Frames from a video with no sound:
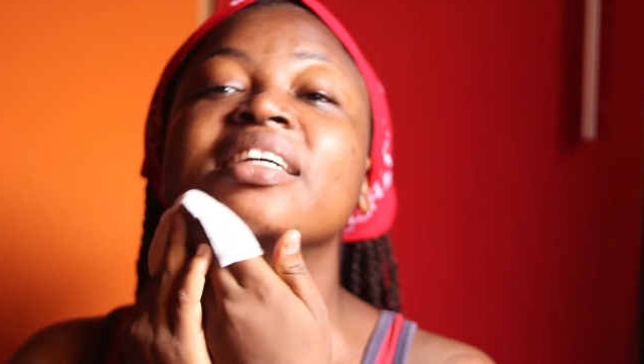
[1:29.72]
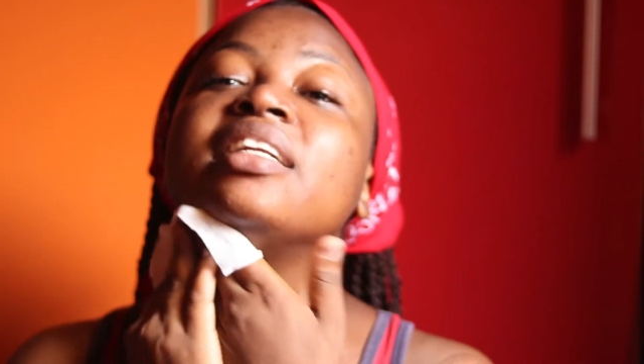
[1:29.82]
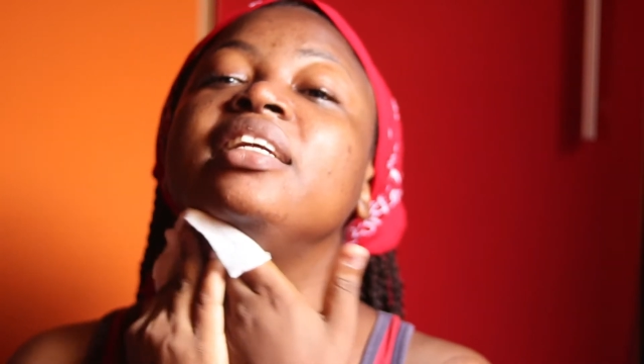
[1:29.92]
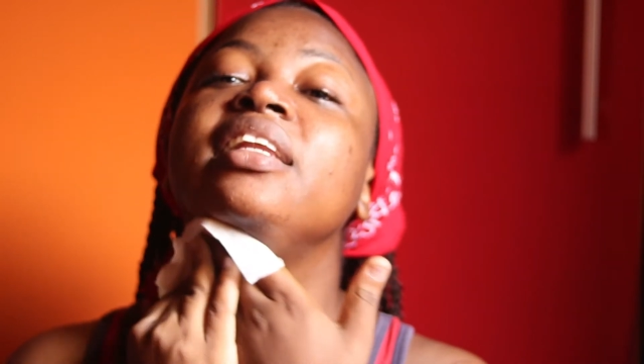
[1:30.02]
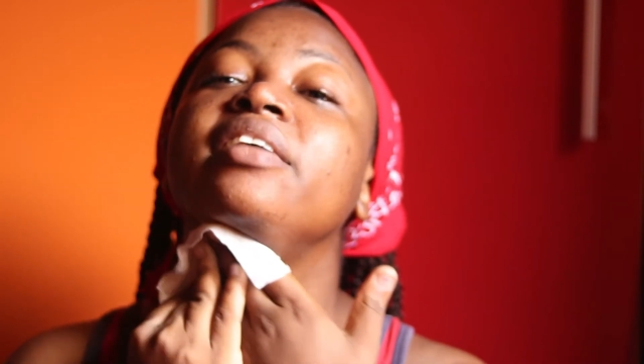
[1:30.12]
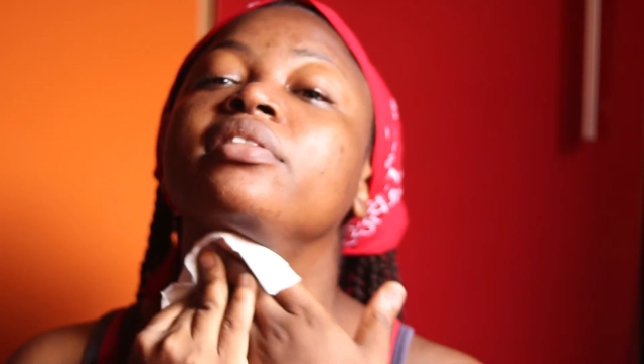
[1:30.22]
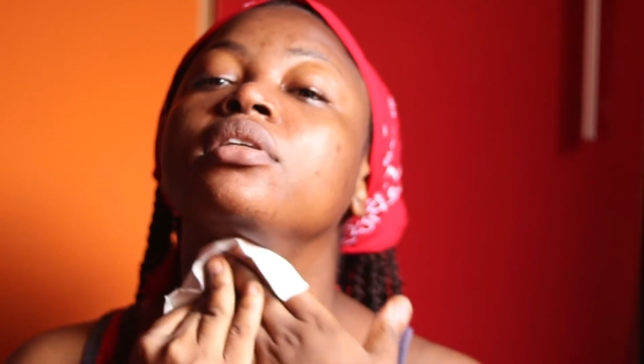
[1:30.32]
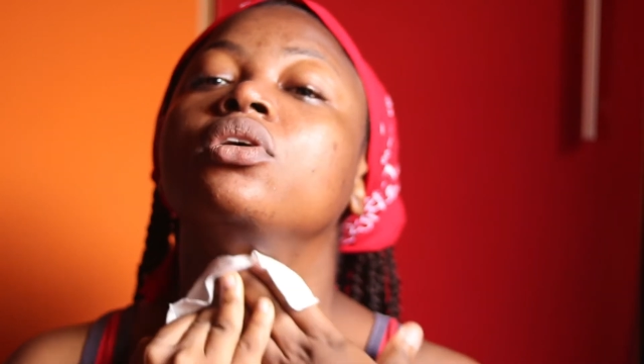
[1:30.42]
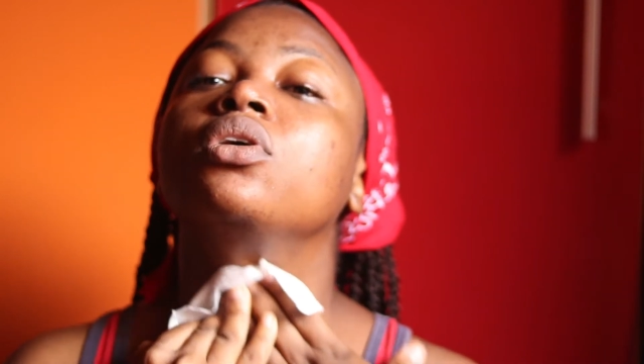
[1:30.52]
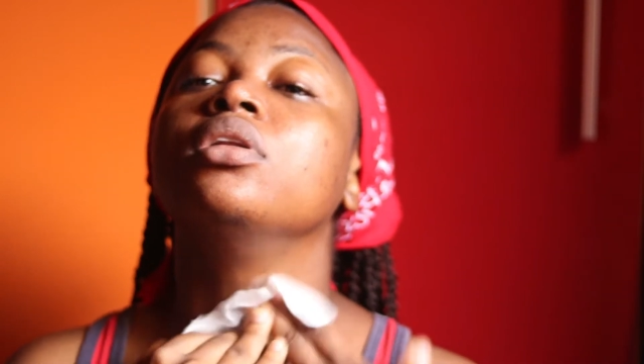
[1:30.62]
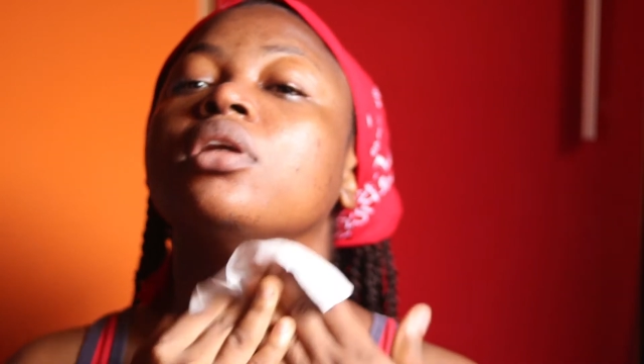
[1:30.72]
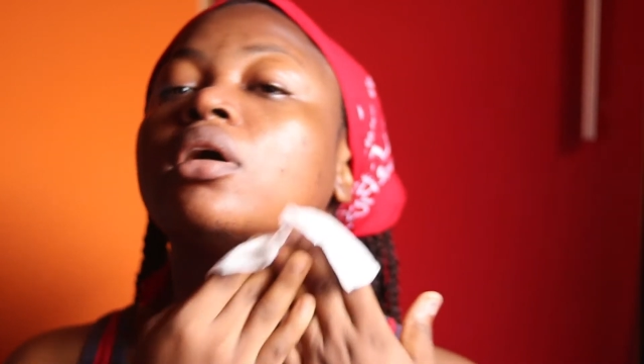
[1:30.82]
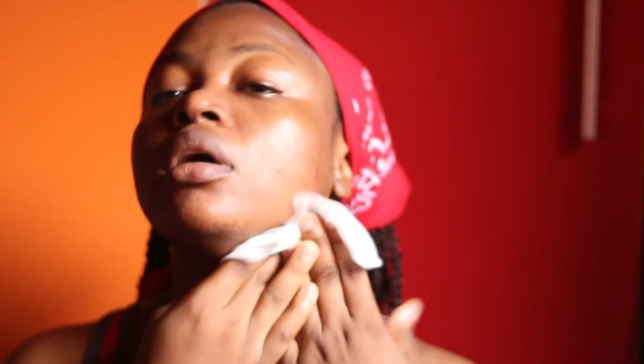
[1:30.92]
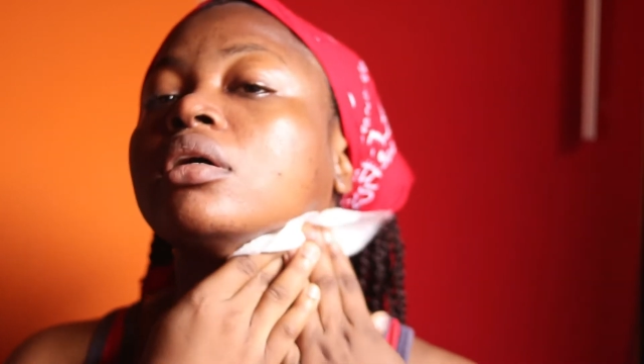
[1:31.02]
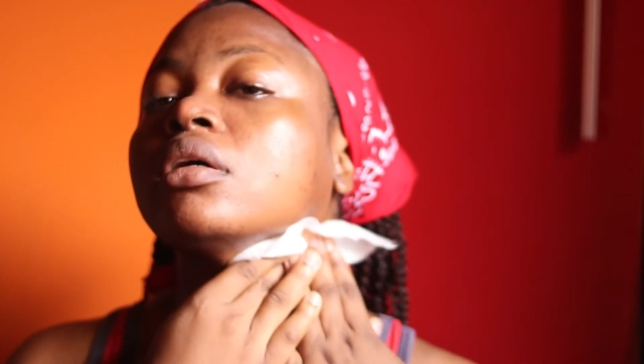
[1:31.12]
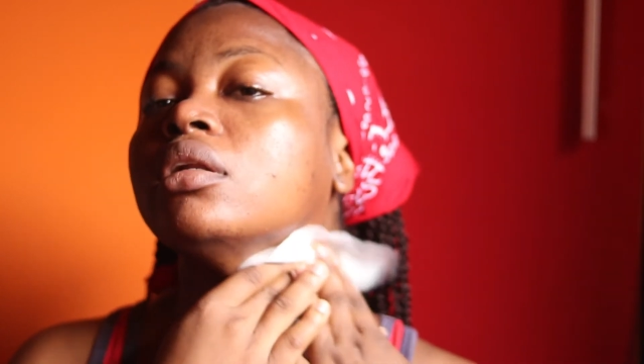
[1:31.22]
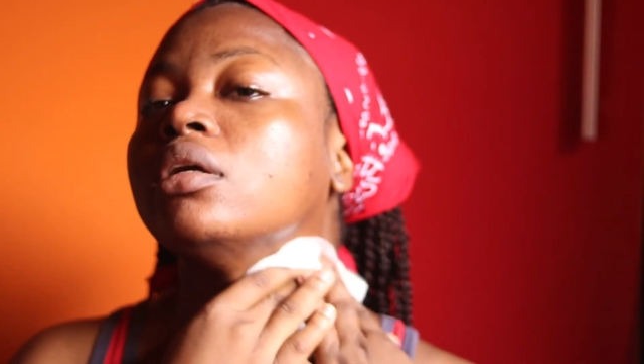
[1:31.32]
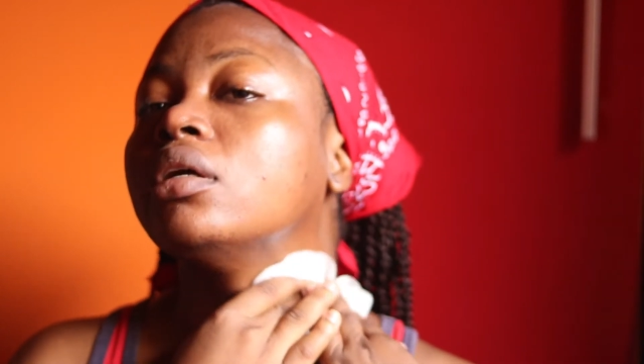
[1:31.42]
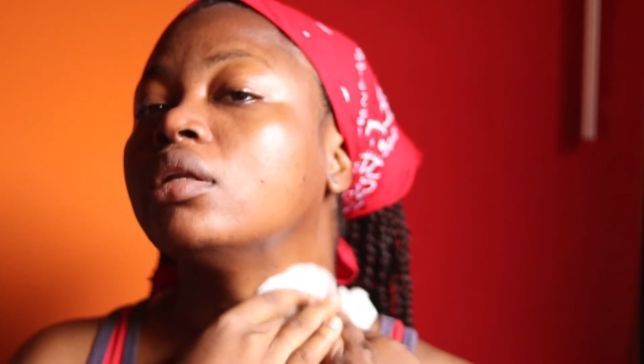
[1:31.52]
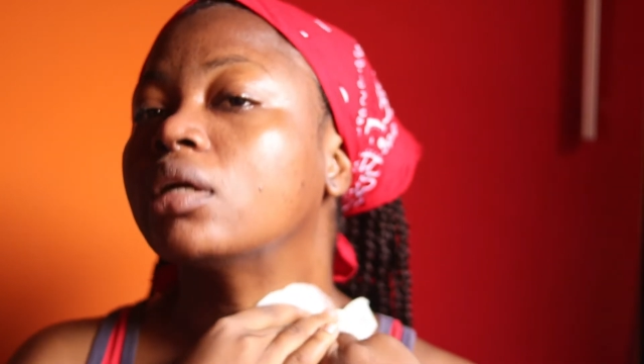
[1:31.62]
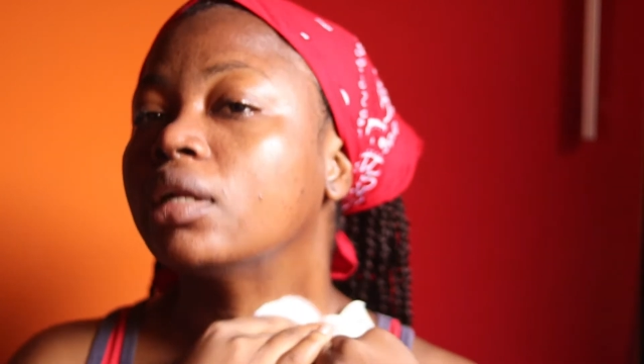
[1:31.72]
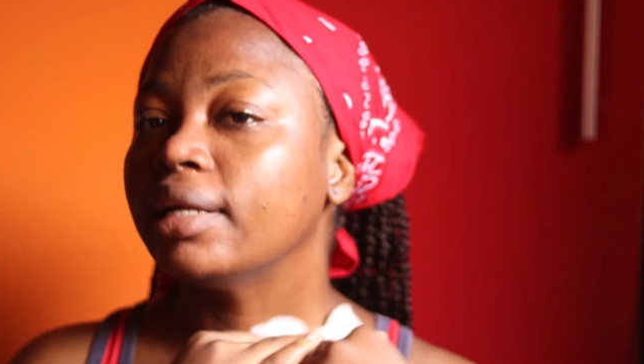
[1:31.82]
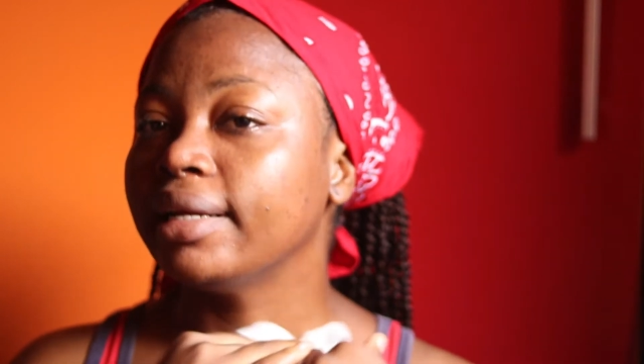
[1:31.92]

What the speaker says: Clean every corner, clean